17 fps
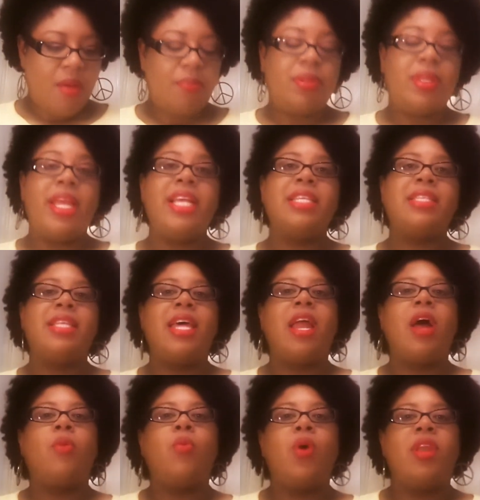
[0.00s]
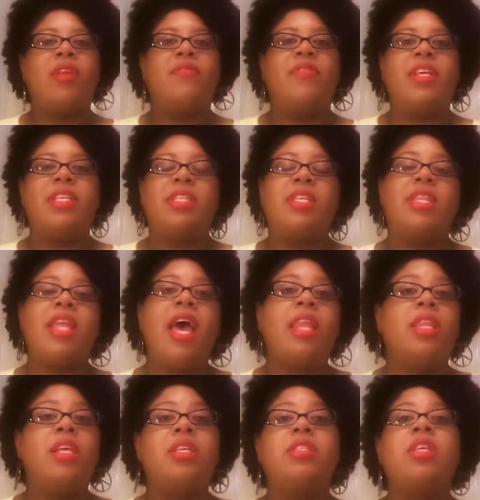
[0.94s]
Place that I want to visit.
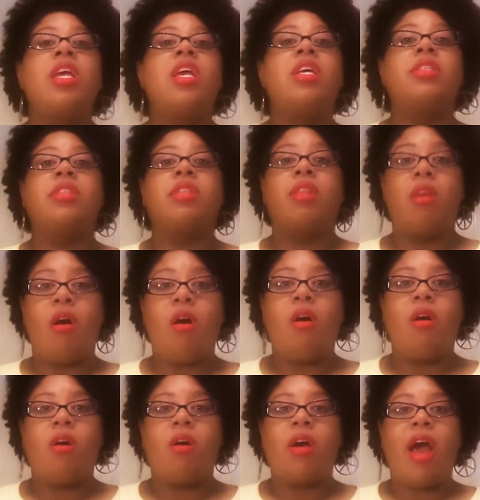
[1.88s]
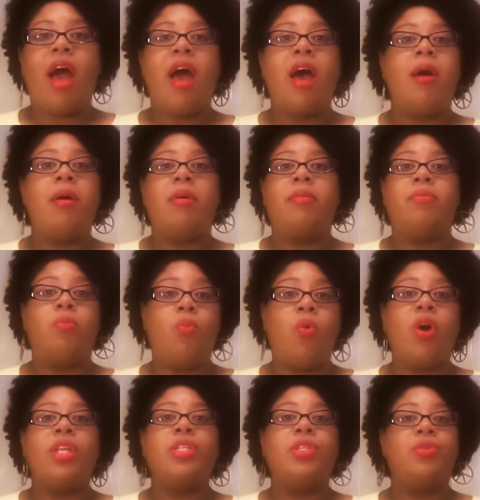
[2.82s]
That list is long. I
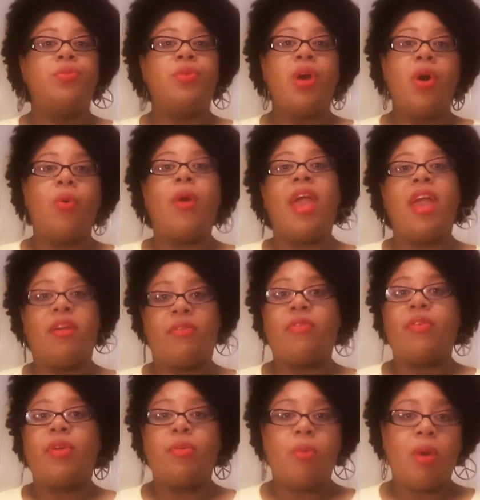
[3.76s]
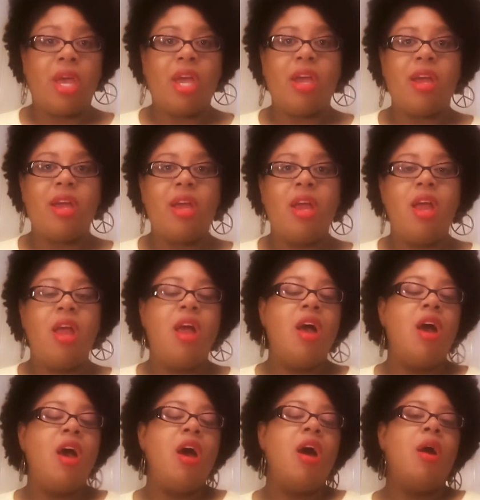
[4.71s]
want to go everywhere.
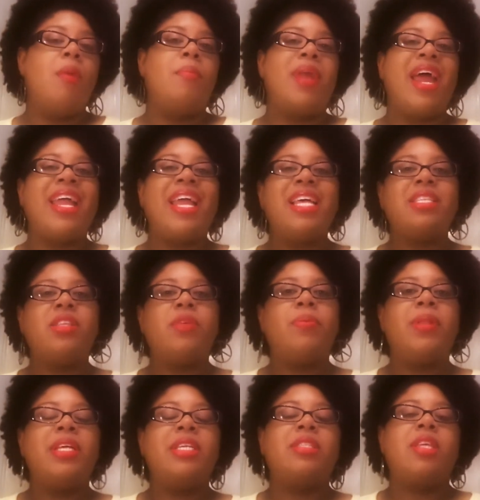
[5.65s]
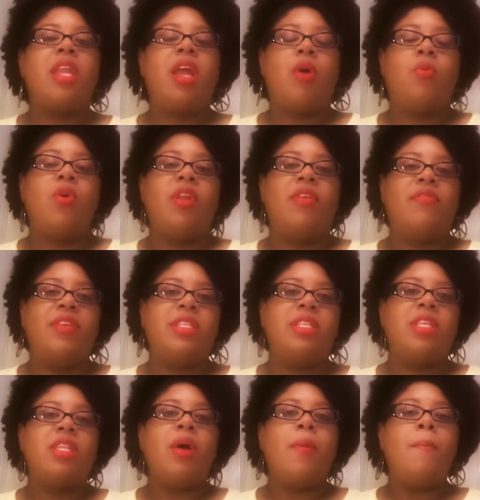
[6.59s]
But I guess the place that I want to
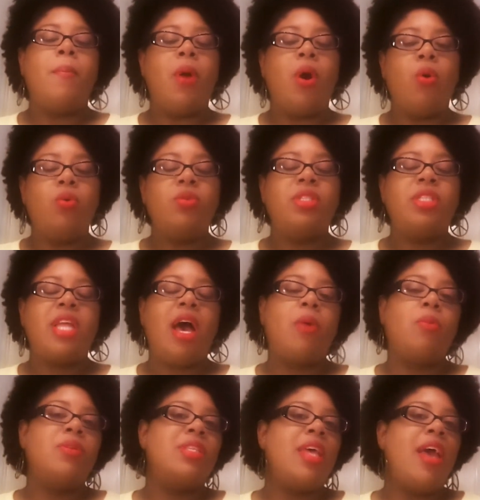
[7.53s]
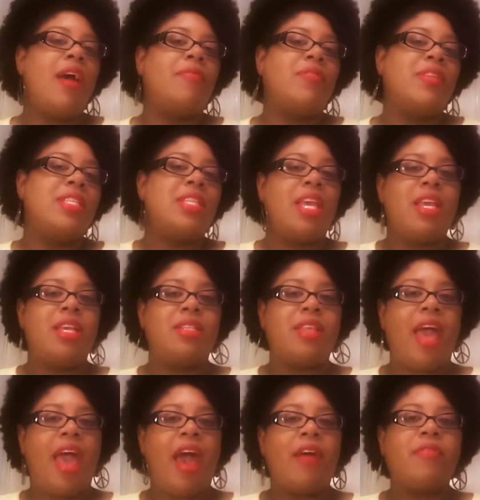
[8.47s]
visit the most, I would have to say,
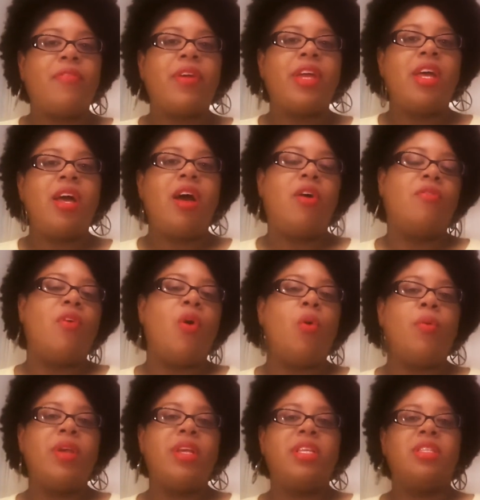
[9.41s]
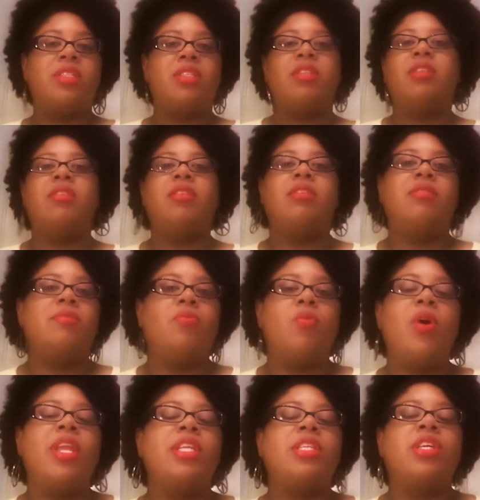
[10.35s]
is Africa. I've always
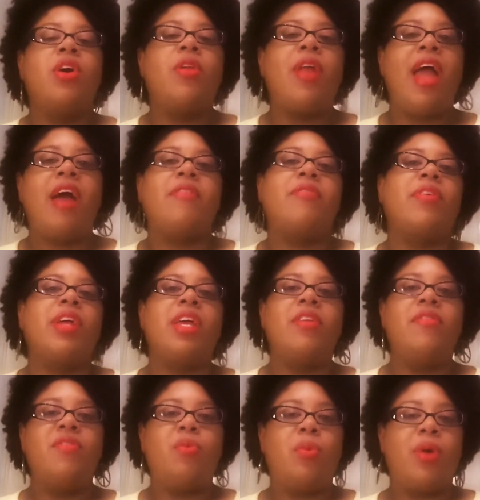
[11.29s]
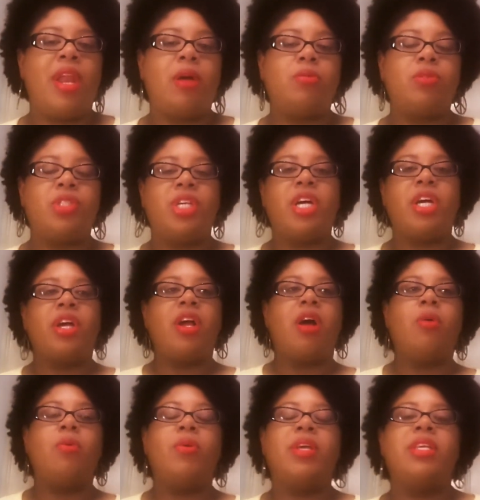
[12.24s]
wanted to go to Africa, even when I was younger.
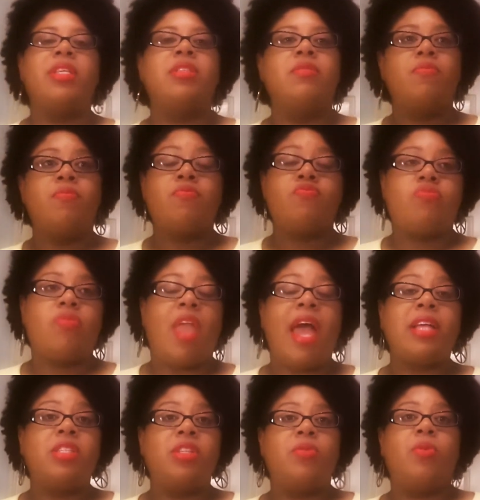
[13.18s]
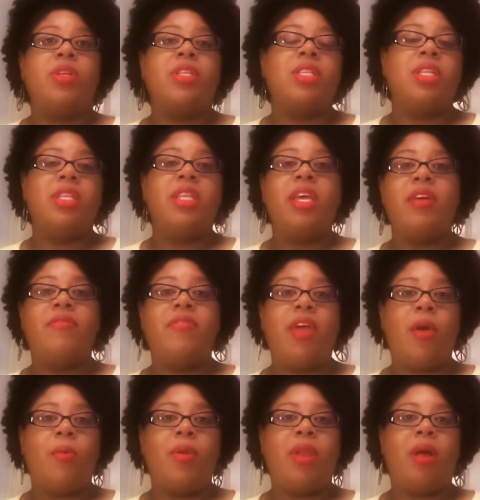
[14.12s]
I always actually wanted to live
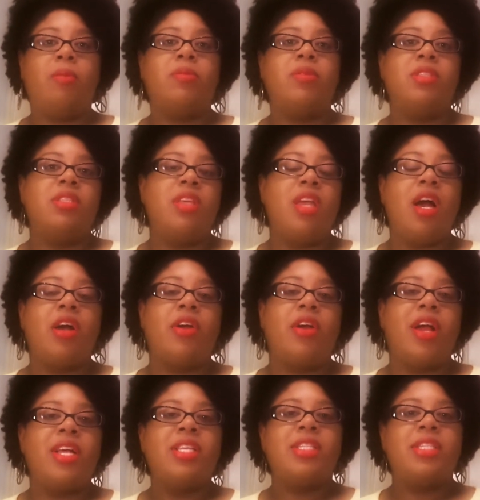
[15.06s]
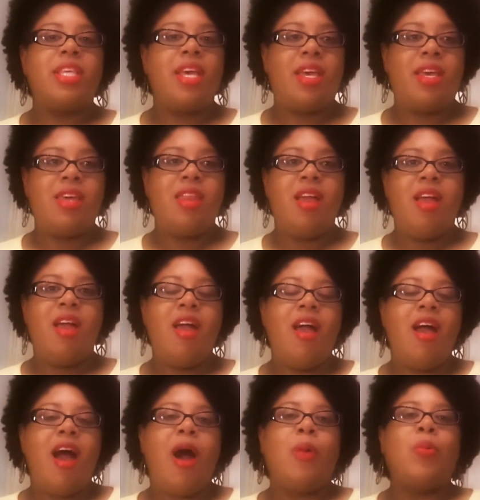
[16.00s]
there when I was younger. I said
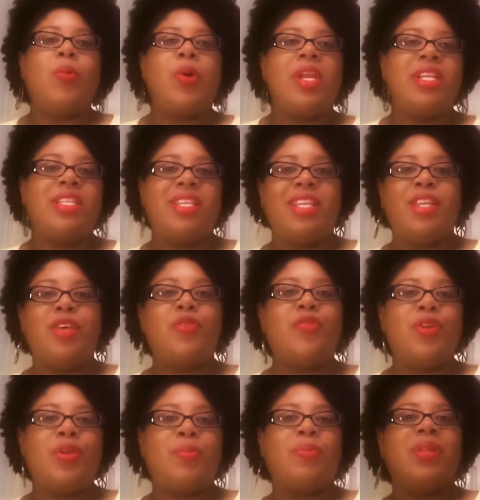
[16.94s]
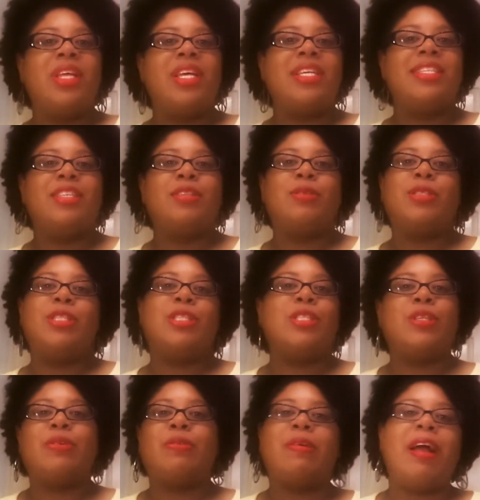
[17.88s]
I wanted to live in a place that was
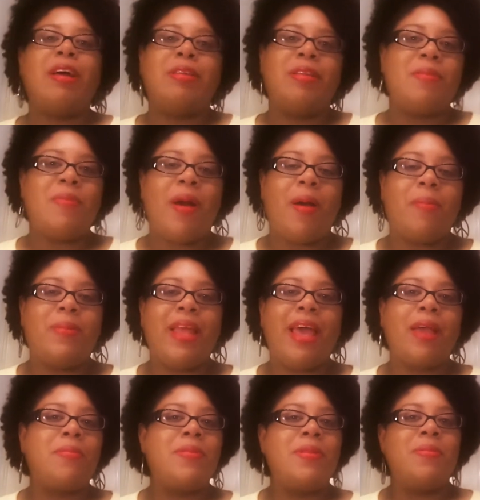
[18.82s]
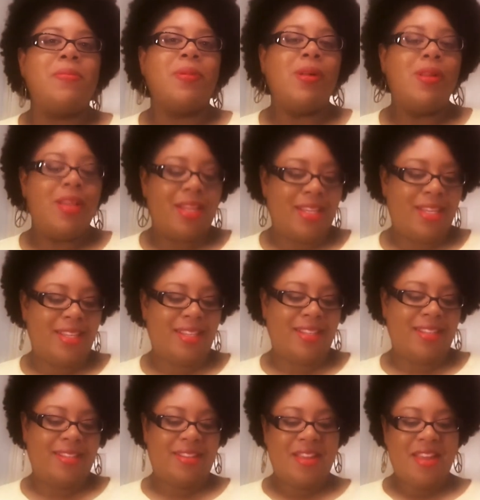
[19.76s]
just surrounded by Black people.
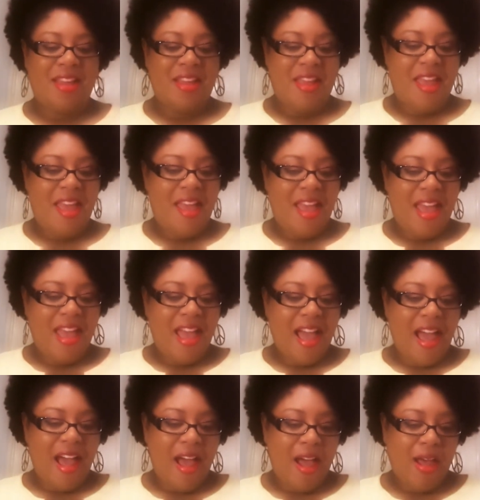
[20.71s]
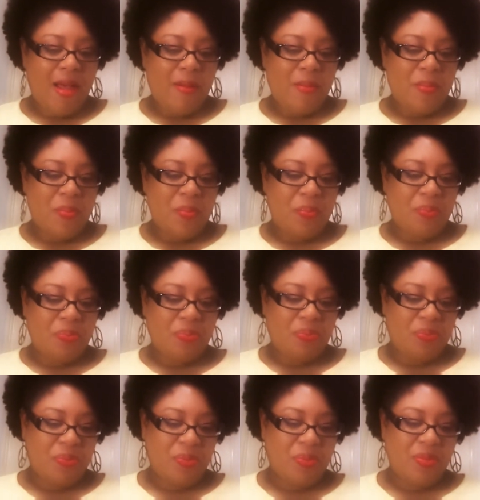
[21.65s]
And
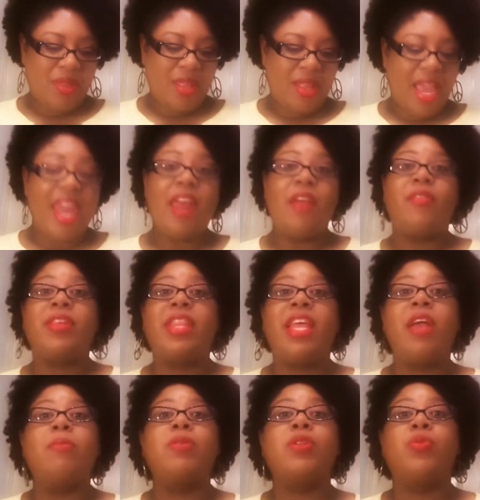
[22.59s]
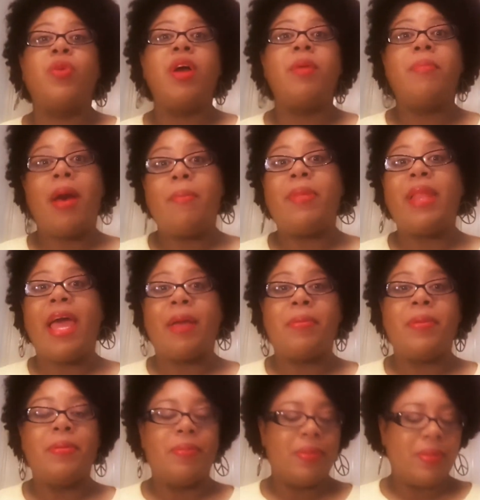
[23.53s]
everything was run by Black
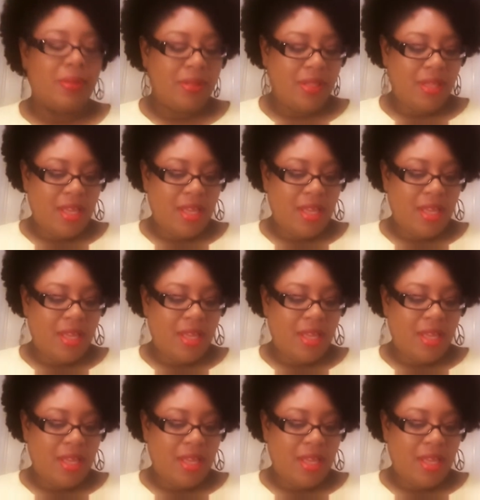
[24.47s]
people.